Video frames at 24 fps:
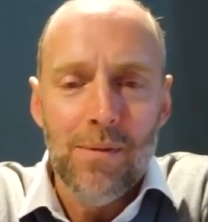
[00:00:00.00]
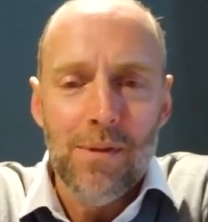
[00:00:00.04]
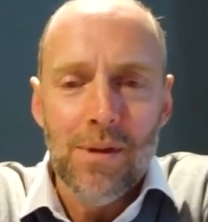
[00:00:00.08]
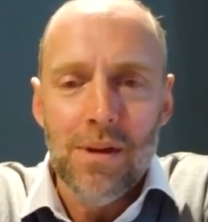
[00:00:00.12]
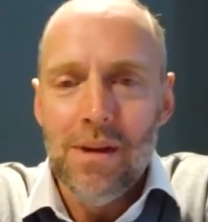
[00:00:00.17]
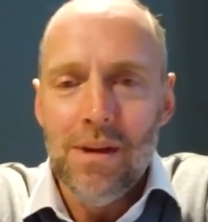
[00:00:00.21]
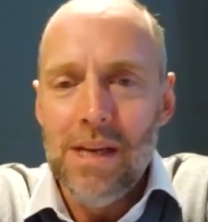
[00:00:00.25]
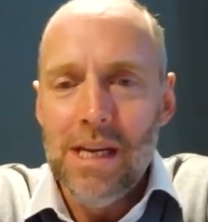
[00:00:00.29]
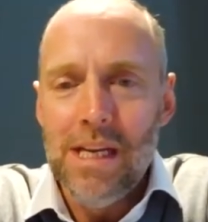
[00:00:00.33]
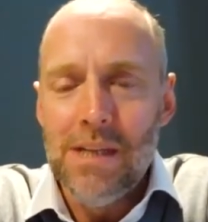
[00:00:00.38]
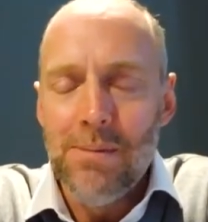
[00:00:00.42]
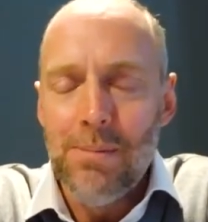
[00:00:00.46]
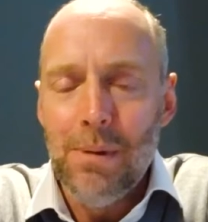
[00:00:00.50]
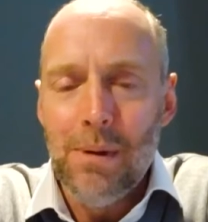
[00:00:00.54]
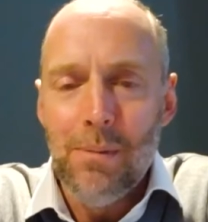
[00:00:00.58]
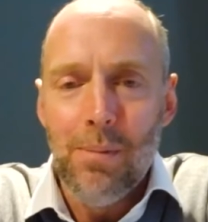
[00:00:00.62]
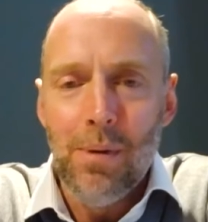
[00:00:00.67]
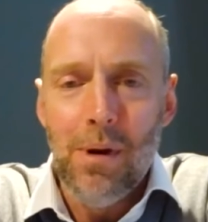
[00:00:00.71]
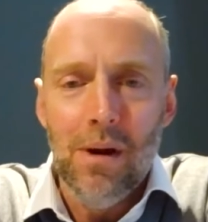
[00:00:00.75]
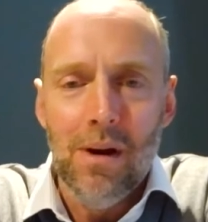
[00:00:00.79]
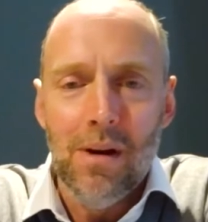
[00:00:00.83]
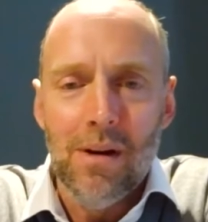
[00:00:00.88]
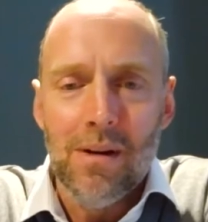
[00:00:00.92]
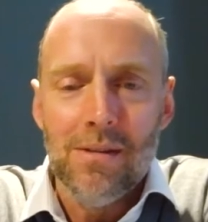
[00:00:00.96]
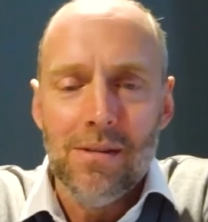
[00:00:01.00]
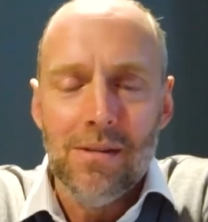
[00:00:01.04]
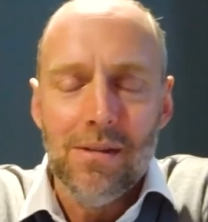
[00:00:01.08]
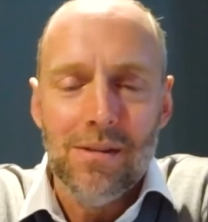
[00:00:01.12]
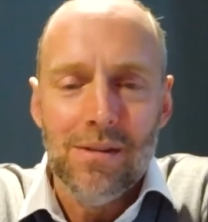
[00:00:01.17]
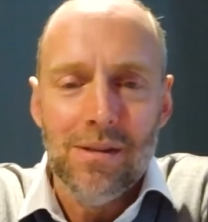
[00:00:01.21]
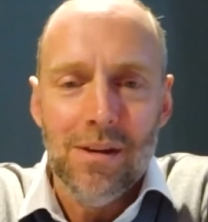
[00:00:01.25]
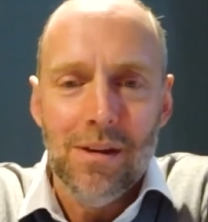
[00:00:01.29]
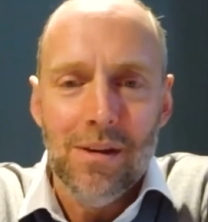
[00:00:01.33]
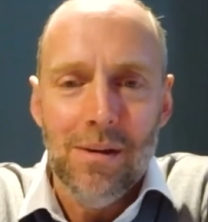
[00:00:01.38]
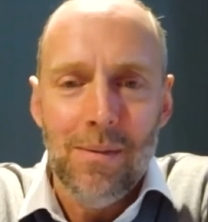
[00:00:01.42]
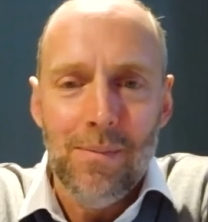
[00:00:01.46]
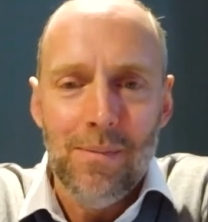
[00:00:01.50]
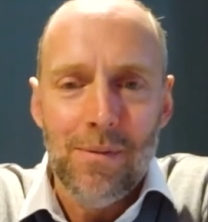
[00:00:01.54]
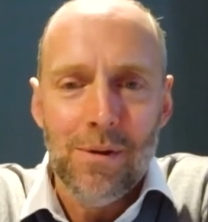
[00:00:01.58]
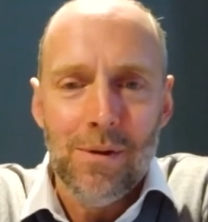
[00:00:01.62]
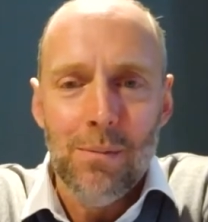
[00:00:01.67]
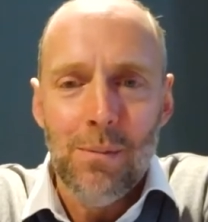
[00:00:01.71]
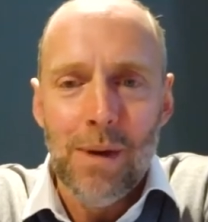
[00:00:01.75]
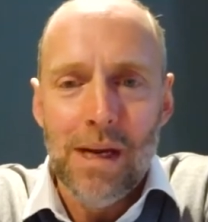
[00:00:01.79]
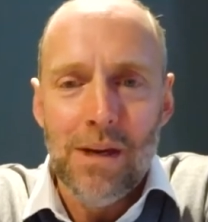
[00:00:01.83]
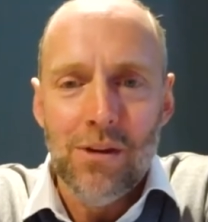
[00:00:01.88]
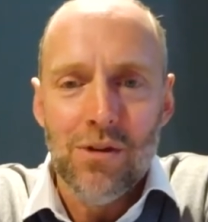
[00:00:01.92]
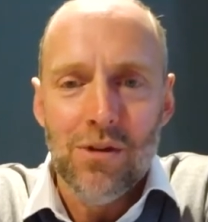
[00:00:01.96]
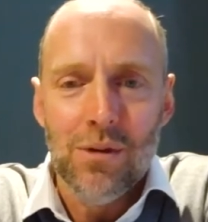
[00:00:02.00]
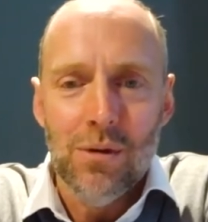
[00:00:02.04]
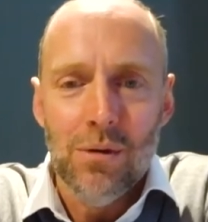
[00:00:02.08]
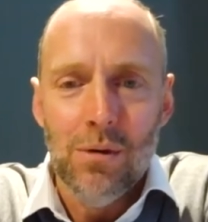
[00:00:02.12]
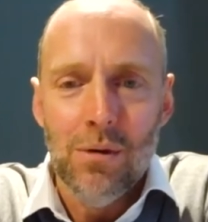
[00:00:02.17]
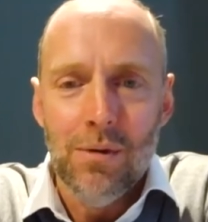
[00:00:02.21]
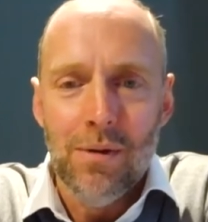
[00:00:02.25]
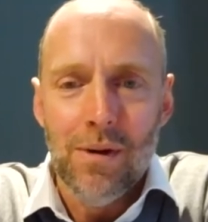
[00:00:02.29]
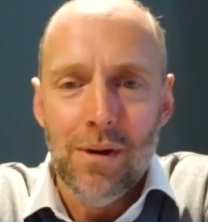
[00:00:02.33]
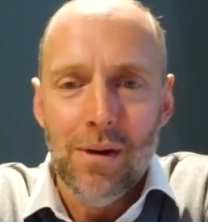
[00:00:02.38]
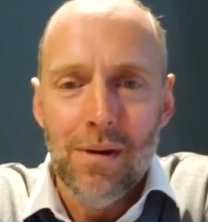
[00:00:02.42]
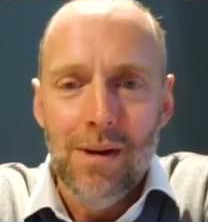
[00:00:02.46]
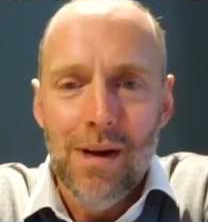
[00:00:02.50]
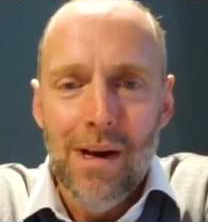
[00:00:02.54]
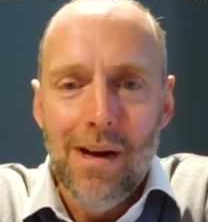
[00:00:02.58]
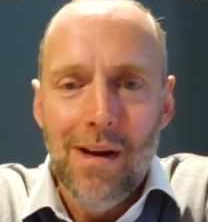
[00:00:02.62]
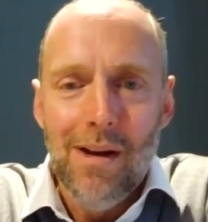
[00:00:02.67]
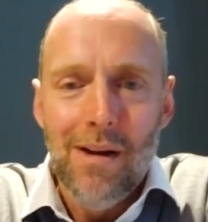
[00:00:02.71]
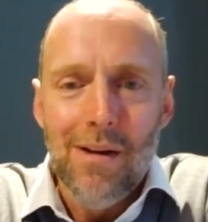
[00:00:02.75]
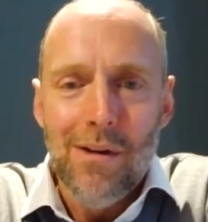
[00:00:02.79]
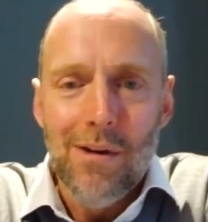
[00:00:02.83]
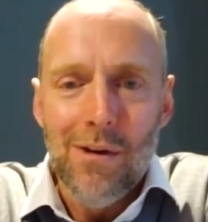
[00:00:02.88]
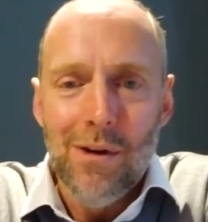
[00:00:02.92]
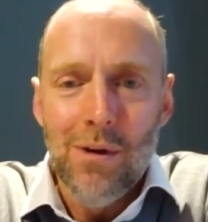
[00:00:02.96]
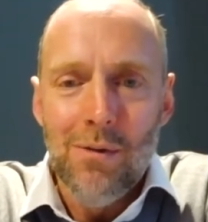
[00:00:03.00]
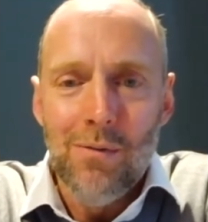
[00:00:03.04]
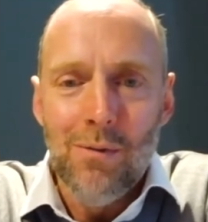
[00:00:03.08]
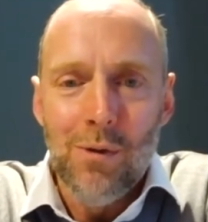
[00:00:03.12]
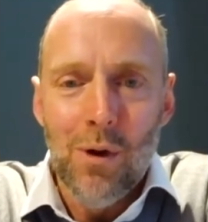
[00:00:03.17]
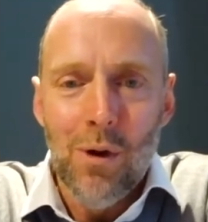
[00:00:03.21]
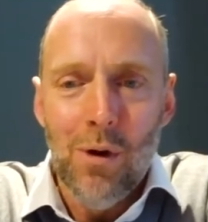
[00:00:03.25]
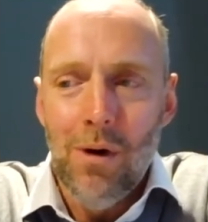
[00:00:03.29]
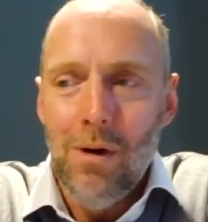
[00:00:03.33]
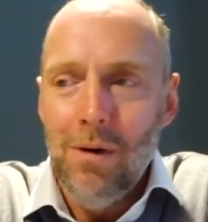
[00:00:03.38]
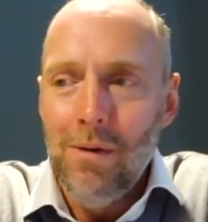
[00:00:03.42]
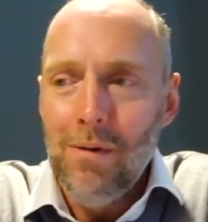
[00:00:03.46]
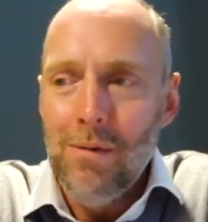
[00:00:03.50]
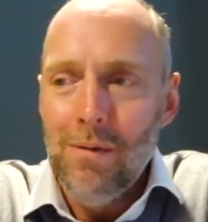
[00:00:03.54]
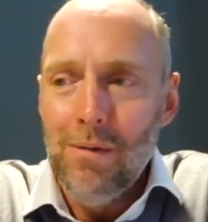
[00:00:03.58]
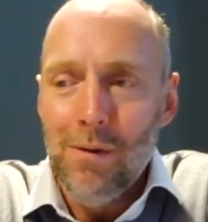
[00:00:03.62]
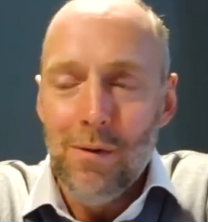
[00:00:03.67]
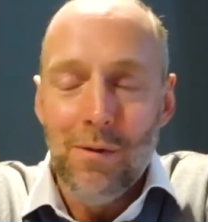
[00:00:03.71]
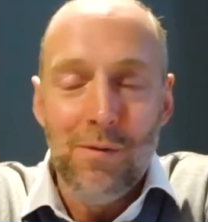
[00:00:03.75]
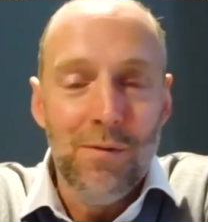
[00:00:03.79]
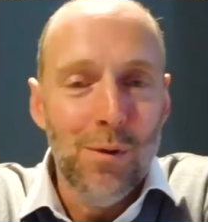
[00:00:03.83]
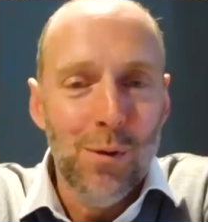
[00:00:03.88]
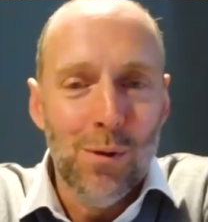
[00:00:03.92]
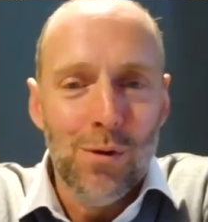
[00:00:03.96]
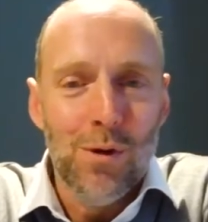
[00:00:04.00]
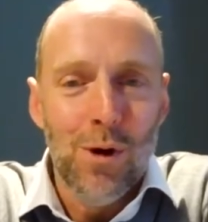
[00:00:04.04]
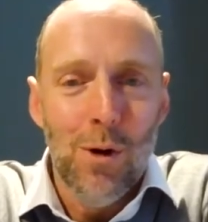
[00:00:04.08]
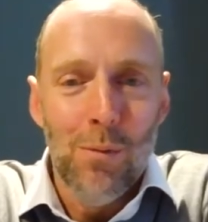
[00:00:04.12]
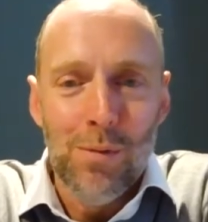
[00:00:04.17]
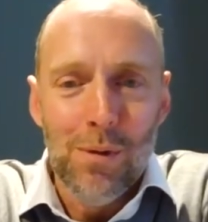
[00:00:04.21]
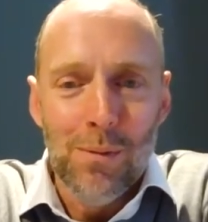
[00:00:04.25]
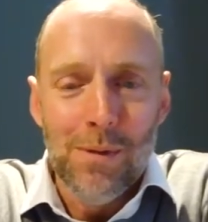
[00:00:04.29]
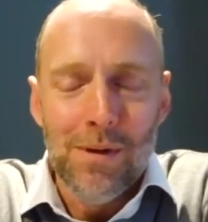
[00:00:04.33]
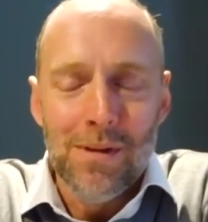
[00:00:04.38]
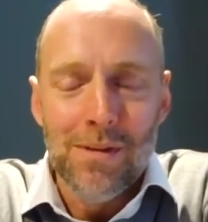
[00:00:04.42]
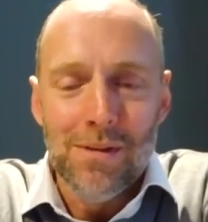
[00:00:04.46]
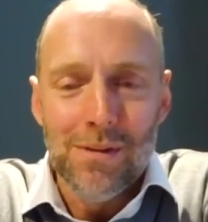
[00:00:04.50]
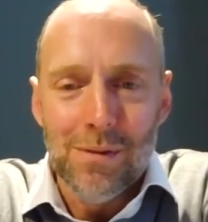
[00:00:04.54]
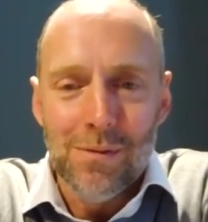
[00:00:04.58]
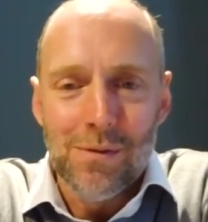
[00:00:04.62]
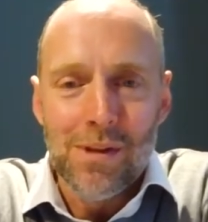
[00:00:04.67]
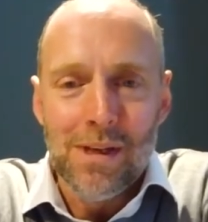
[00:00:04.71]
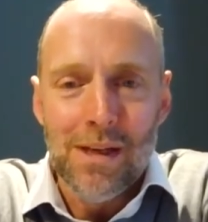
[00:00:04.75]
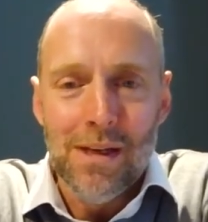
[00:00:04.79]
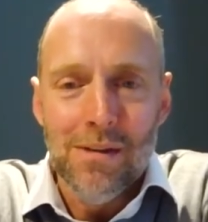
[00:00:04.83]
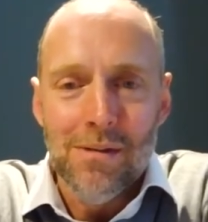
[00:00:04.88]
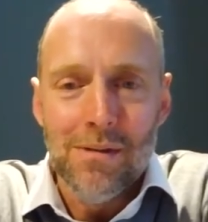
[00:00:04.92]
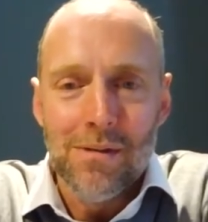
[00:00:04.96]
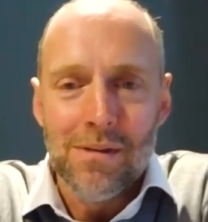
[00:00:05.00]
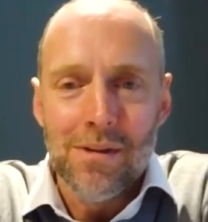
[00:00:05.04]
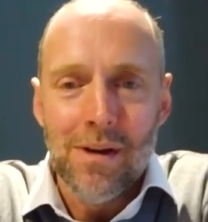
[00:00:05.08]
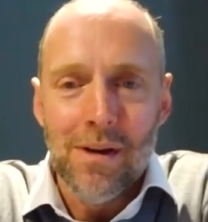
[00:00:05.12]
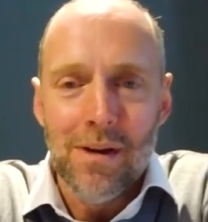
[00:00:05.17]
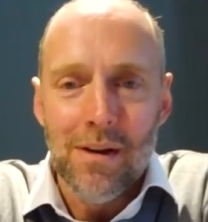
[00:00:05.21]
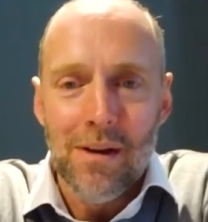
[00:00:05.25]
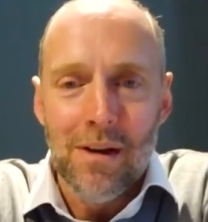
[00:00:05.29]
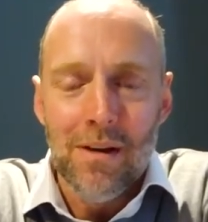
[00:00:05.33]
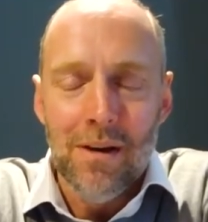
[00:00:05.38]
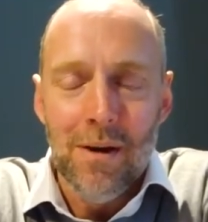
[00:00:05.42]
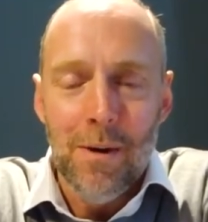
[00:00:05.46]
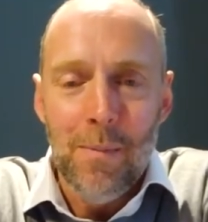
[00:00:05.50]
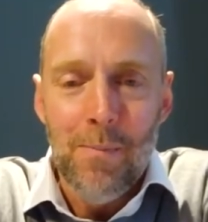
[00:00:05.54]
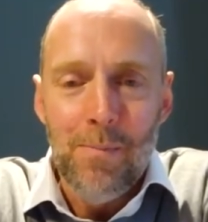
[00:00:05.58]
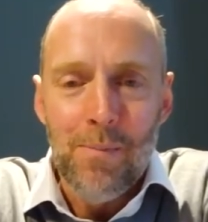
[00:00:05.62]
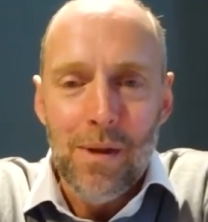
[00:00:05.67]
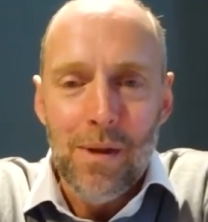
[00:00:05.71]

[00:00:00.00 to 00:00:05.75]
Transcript: that need to be plugged to, to make sure that you've got the full complement of skills that are going to